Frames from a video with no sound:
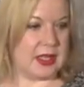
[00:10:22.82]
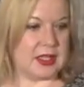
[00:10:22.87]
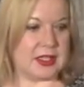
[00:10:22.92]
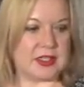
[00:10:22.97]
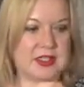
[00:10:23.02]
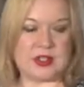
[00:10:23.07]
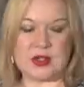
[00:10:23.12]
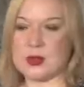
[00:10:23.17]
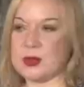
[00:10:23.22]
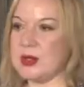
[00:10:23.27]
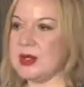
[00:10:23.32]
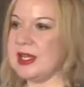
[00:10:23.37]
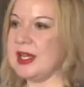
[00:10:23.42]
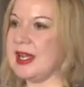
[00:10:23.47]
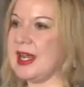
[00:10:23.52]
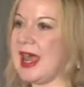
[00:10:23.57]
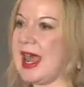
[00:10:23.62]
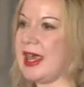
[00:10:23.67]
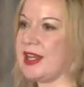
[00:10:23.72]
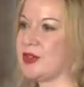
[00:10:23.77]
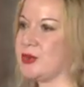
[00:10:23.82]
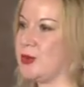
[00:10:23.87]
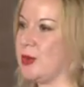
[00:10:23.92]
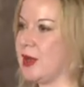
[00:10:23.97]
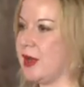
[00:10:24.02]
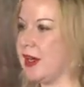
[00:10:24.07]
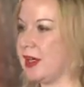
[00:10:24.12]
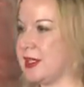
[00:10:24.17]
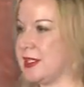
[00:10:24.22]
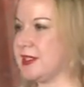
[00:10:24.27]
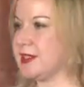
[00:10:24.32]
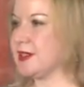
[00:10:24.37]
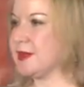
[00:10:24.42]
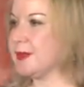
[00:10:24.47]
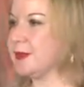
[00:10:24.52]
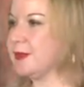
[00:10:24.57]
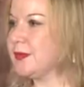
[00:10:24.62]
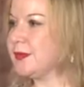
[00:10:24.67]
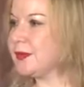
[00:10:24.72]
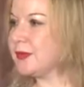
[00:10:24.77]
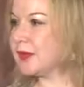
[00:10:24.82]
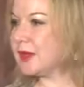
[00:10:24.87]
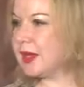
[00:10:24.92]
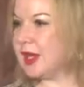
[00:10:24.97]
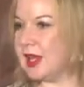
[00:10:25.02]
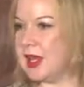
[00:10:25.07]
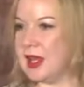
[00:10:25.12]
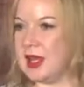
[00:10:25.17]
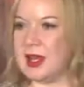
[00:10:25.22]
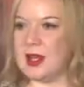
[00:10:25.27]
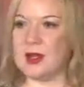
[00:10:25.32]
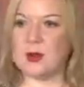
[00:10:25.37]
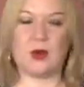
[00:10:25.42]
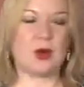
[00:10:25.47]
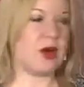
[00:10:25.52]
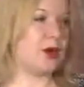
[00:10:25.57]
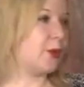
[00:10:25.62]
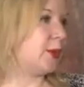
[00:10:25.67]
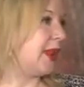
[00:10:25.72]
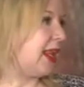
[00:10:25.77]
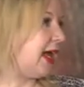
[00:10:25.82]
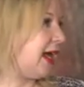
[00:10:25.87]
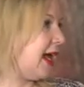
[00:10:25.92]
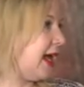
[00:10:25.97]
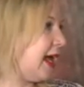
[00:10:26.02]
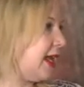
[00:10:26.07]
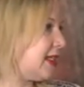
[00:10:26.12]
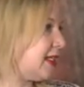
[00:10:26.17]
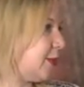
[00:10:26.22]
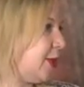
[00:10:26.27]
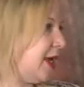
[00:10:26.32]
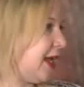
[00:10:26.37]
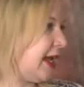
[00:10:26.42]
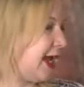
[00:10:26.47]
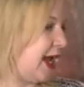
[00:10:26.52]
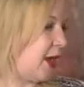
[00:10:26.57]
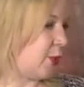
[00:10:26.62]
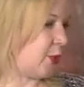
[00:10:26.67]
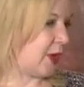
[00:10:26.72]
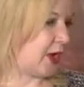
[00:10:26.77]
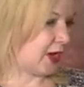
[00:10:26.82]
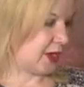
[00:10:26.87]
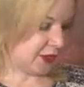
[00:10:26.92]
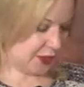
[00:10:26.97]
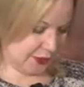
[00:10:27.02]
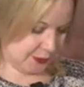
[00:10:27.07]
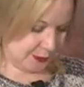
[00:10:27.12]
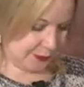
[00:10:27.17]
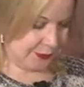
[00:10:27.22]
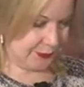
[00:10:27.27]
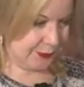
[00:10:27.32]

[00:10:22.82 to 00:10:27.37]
So, networks. What will I add about networks?